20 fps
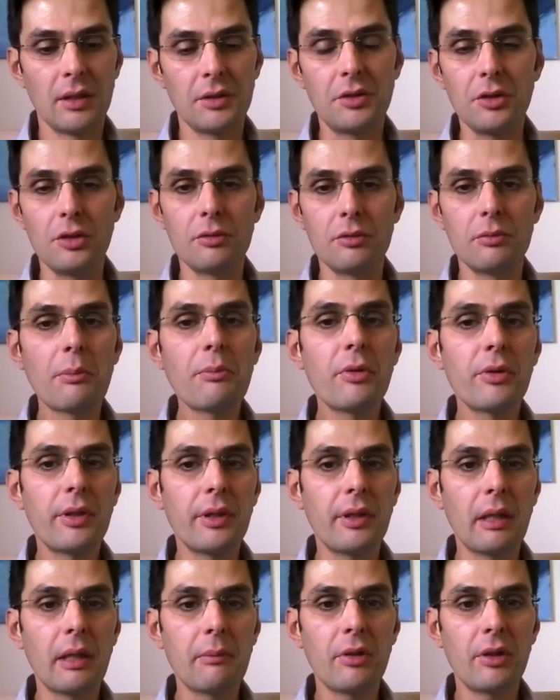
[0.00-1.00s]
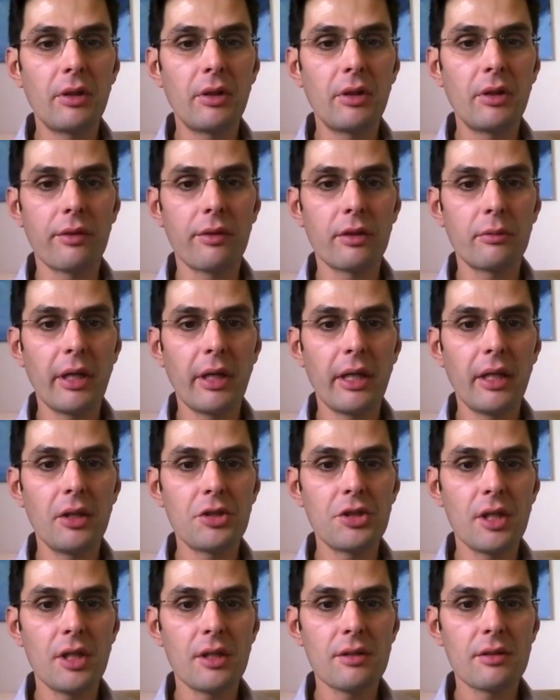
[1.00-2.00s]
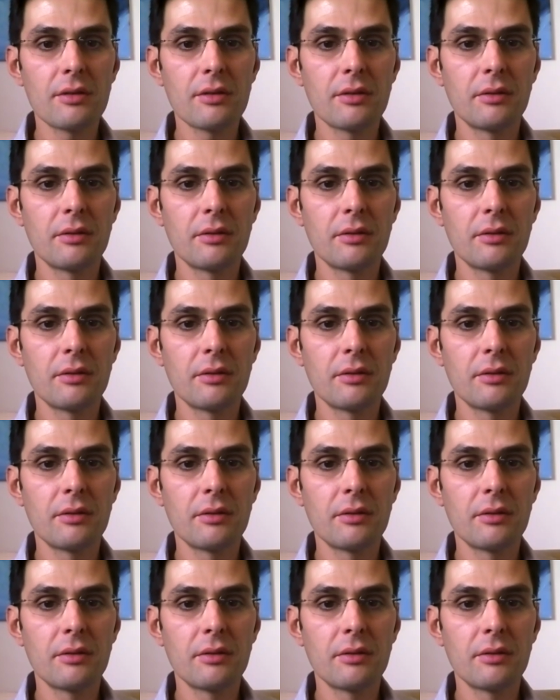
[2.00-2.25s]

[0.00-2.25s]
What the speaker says: Do you remember the name of the author by any chance?